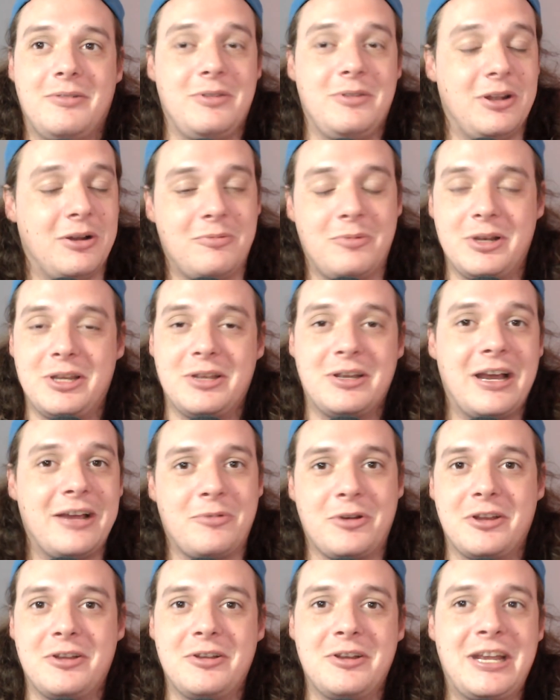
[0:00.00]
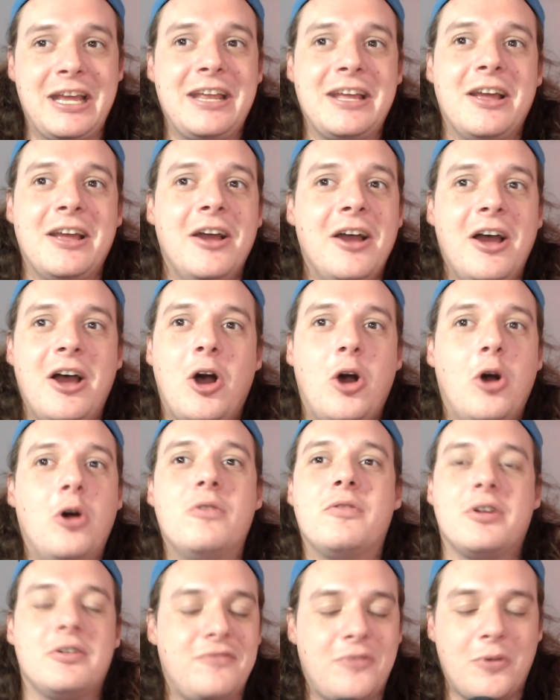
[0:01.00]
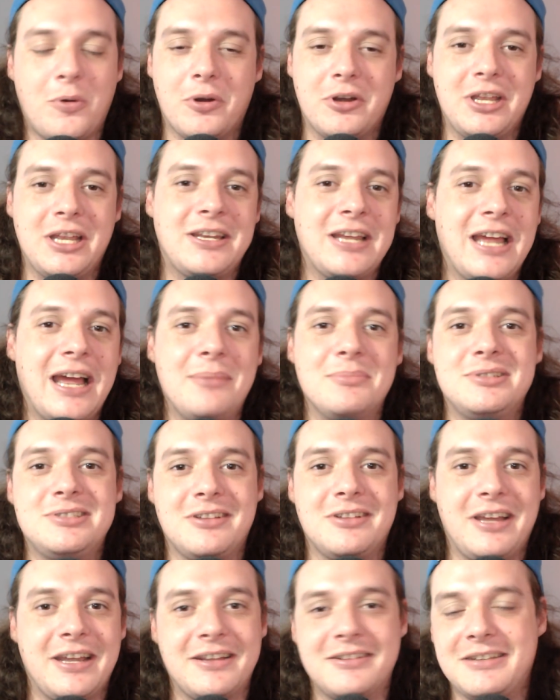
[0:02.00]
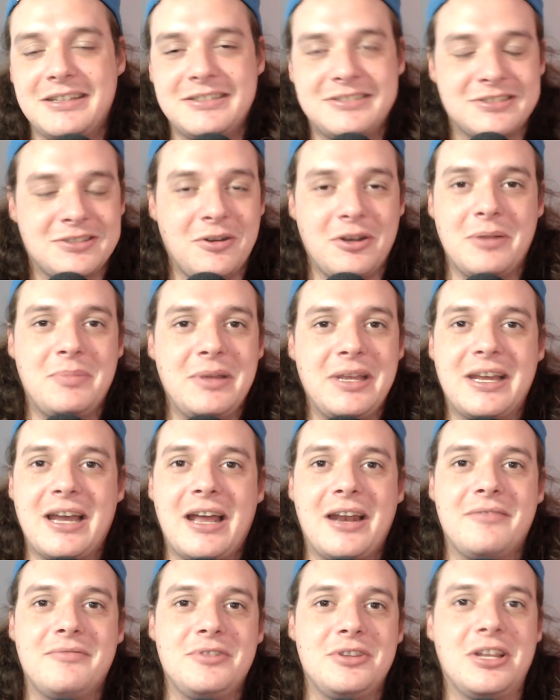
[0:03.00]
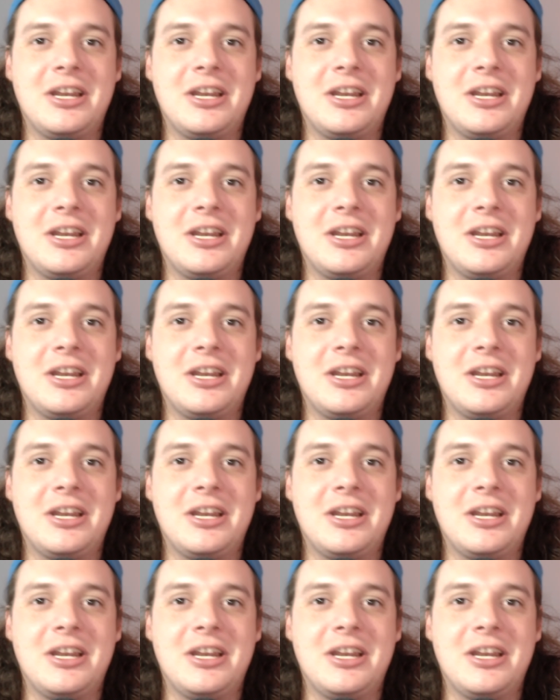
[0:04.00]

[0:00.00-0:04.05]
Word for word: you know when you get when you're getting over 40 attempts, like it's going to be kind of the